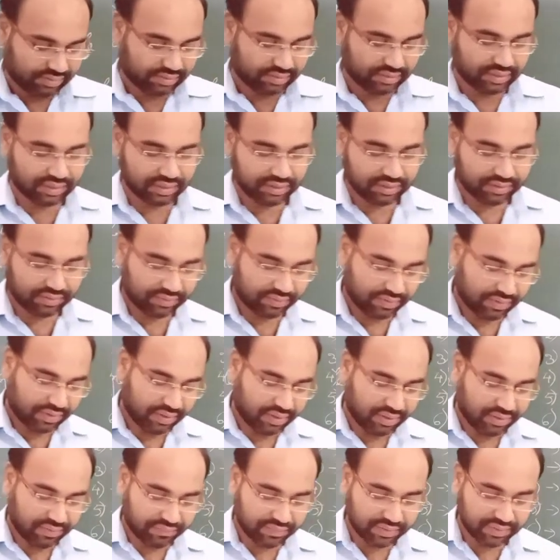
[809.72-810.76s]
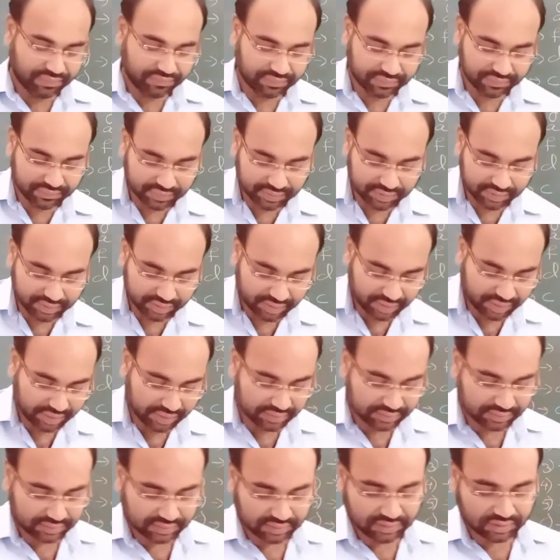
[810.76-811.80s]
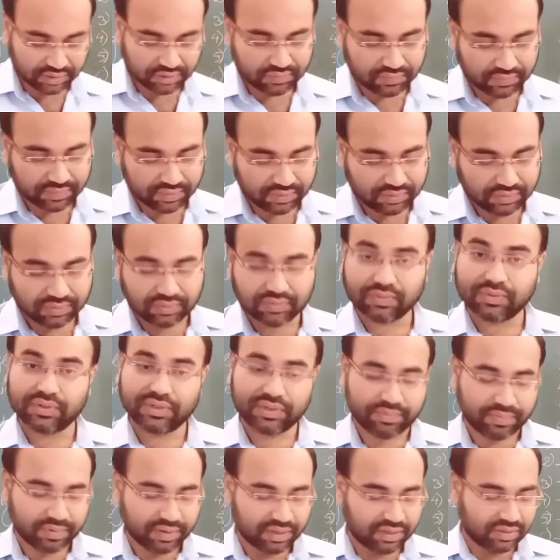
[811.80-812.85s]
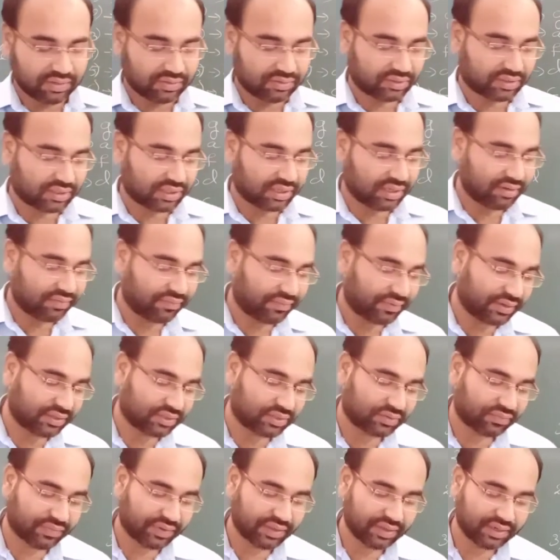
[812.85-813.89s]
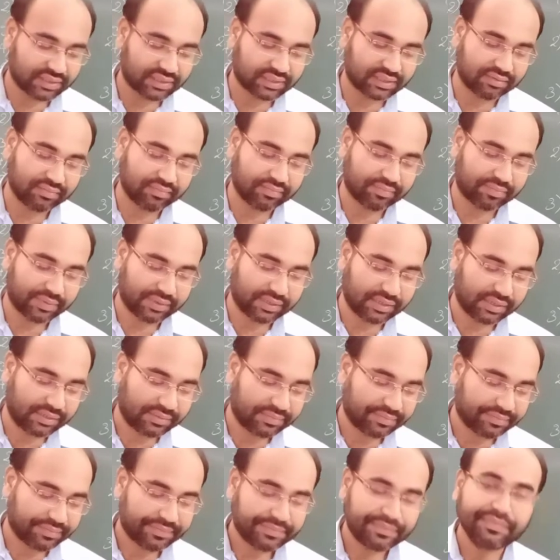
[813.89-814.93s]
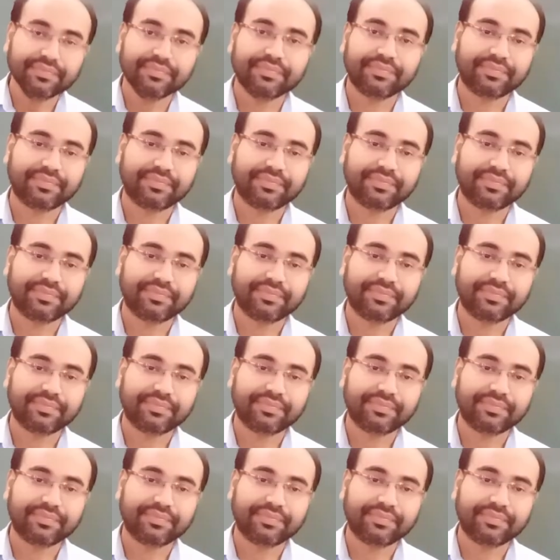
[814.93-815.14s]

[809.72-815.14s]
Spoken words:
Then fifth one and sixth one you do it by yourself. It's very simple.